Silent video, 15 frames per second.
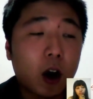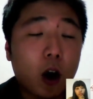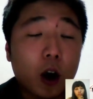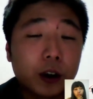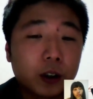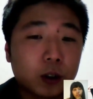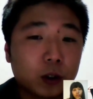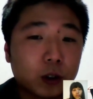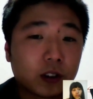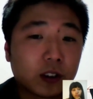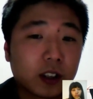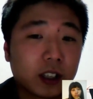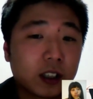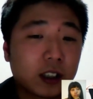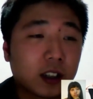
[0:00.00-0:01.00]
articles
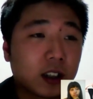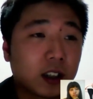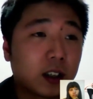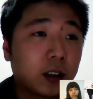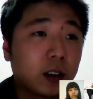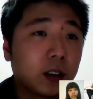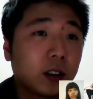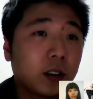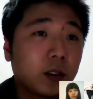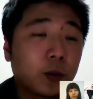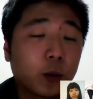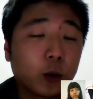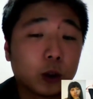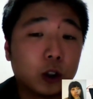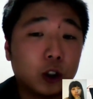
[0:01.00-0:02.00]
like
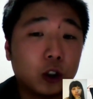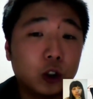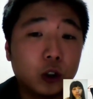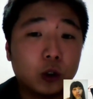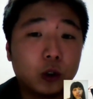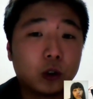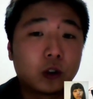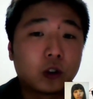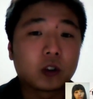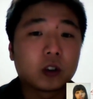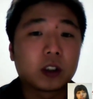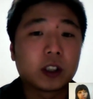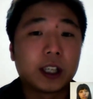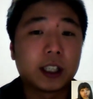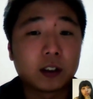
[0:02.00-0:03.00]
for news,
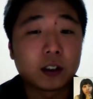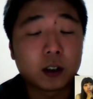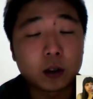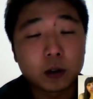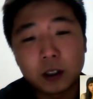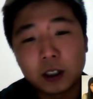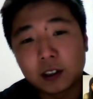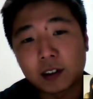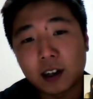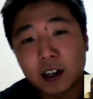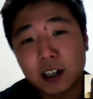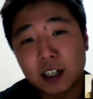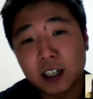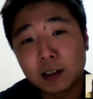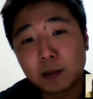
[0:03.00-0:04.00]
like the Korea
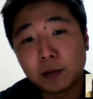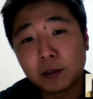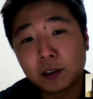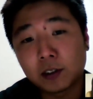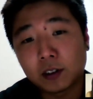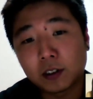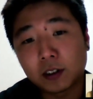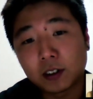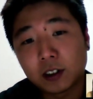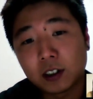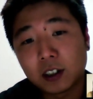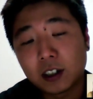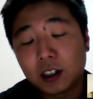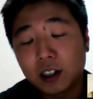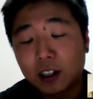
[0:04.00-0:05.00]
Times,
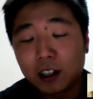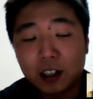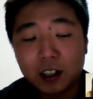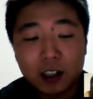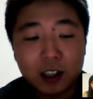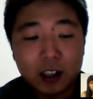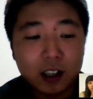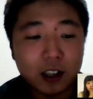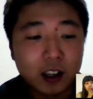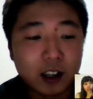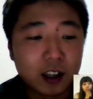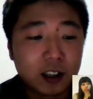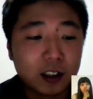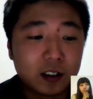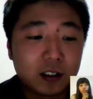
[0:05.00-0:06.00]

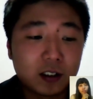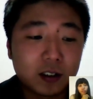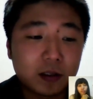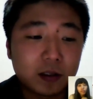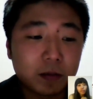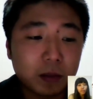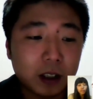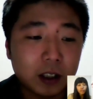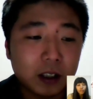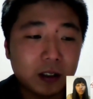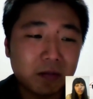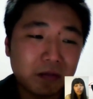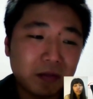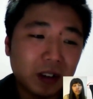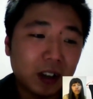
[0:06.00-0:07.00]
and
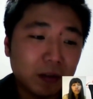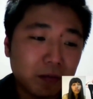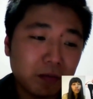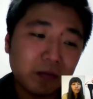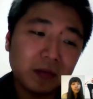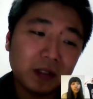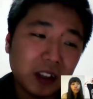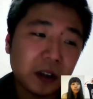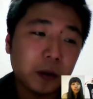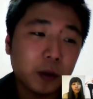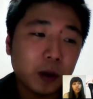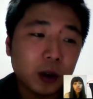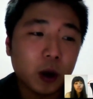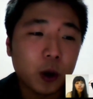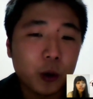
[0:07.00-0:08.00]
they
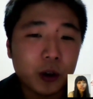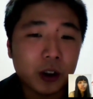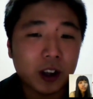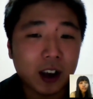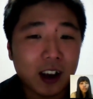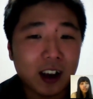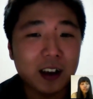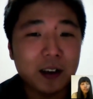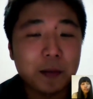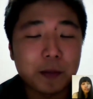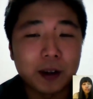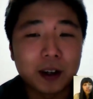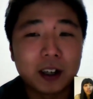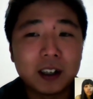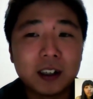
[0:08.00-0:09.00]
were okay,
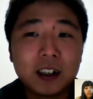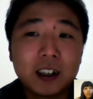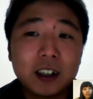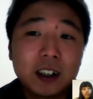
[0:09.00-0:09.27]
but